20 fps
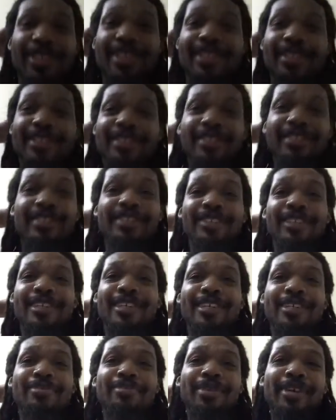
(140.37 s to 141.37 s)
take this
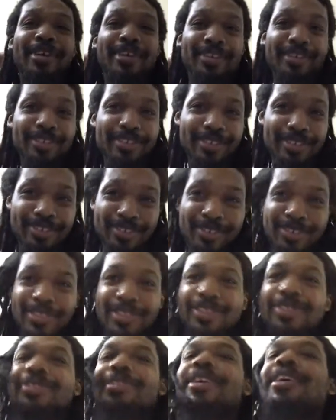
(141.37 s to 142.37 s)
headband off for
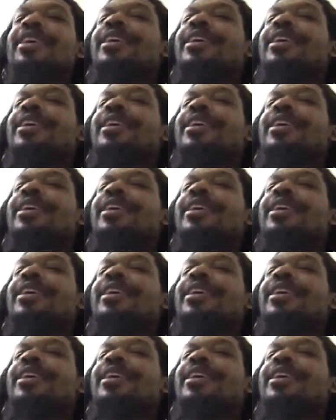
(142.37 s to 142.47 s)
you